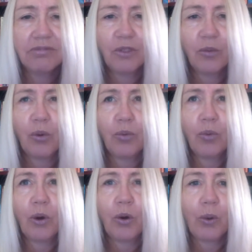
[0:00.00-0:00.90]

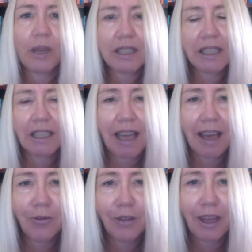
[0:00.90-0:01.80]
we're always in and out
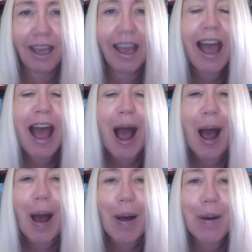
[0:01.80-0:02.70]
of there.
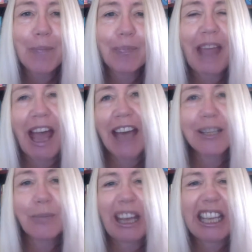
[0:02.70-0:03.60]
Outer
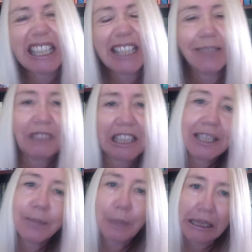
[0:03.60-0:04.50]
space, inner
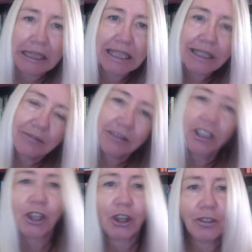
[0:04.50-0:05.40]
space, you
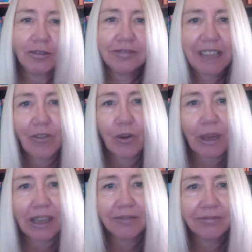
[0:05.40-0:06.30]
know,
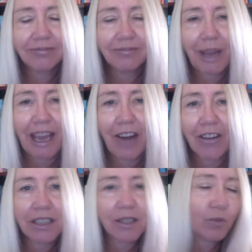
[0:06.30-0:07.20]
everywhere. My
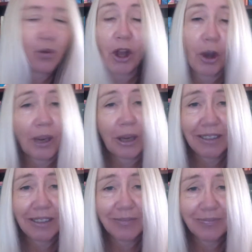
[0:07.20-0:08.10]
characters will go
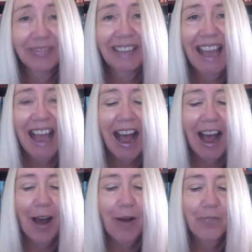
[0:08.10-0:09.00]
anywhere.
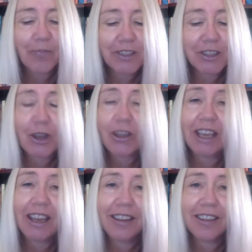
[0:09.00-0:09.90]
So
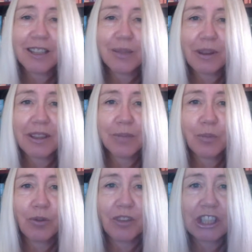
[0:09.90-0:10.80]
yeah, that's where this
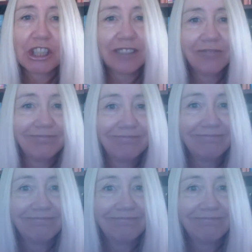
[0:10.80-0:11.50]
book ventured.